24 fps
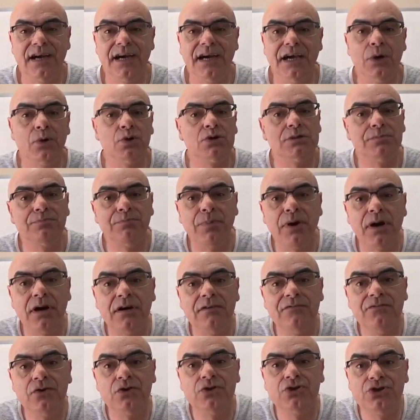it was part
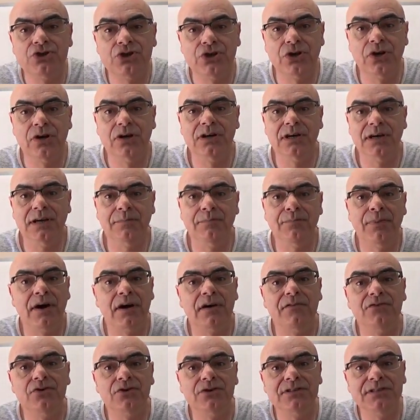of your journey, part
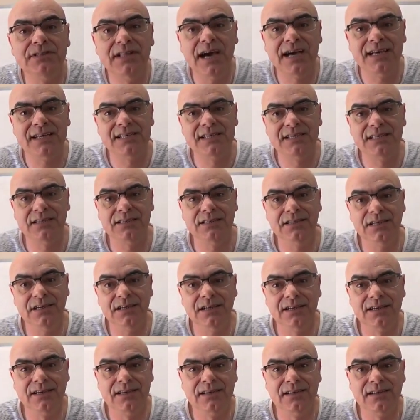of your destiny.
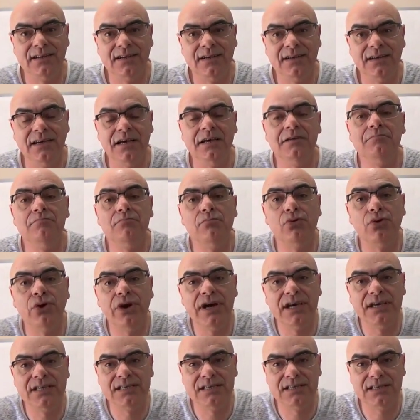
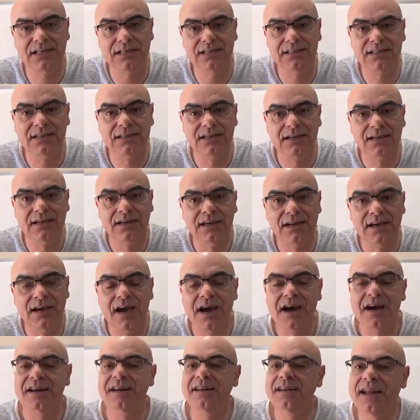Embrace it.
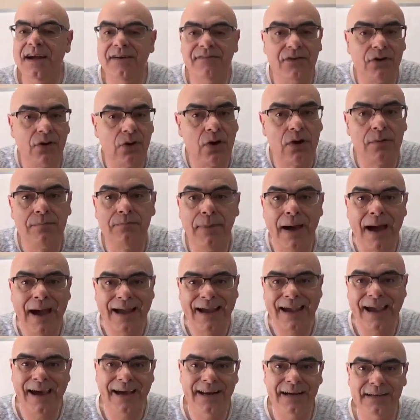Never look
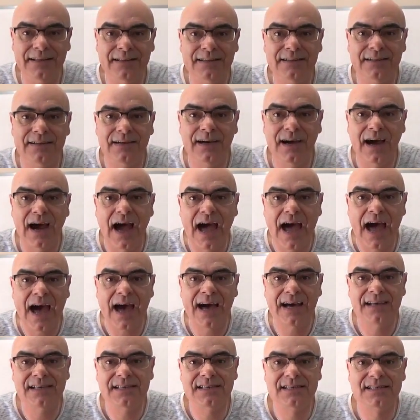back at it
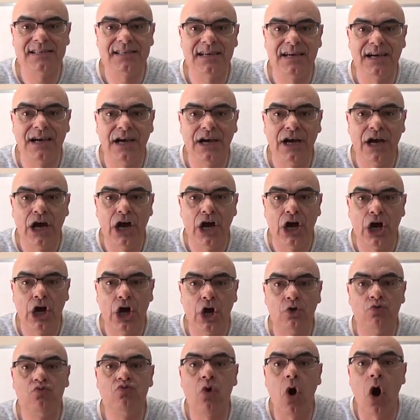as
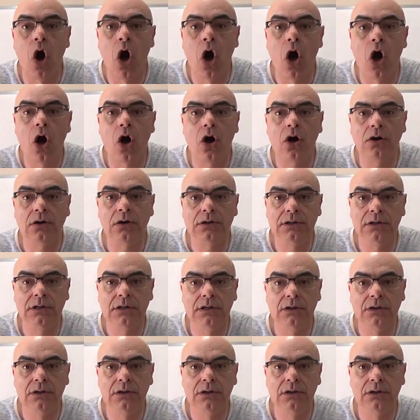wrong.